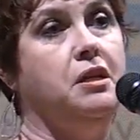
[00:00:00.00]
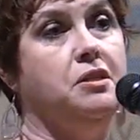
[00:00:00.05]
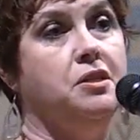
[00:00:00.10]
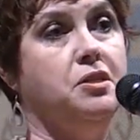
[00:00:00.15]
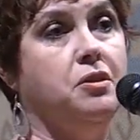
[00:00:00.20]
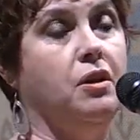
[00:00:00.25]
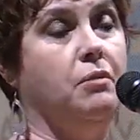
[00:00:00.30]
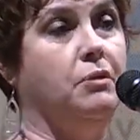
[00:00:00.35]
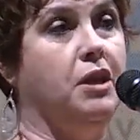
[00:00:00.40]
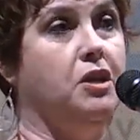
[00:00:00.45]
And
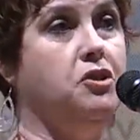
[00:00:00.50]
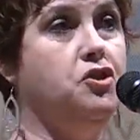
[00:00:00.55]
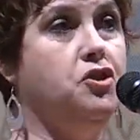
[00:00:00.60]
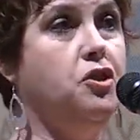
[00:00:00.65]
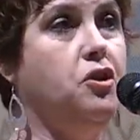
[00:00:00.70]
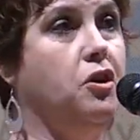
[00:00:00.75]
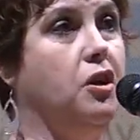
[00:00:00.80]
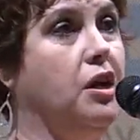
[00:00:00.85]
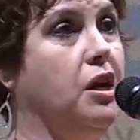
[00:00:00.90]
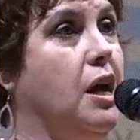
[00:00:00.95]
so I'm like,
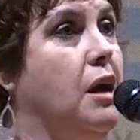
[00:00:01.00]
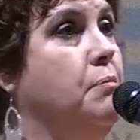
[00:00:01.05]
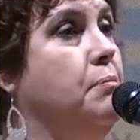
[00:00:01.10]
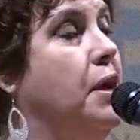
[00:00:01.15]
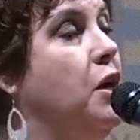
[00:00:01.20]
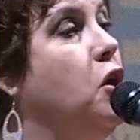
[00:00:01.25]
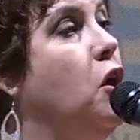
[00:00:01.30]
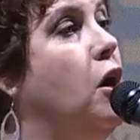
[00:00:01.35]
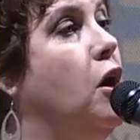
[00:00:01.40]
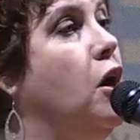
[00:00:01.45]
sure. I got in
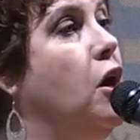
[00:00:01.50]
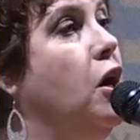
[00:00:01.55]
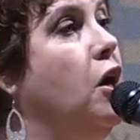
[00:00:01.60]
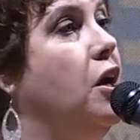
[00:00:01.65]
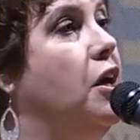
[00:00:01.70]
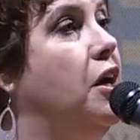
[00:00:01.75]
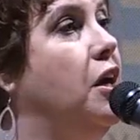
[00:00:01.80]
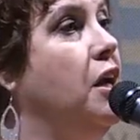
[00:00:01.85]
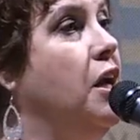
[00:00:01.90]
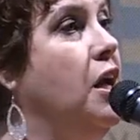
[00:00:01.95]
my car,
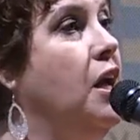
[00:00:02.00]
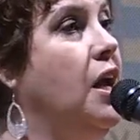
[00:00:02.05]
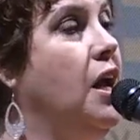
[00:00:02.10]
and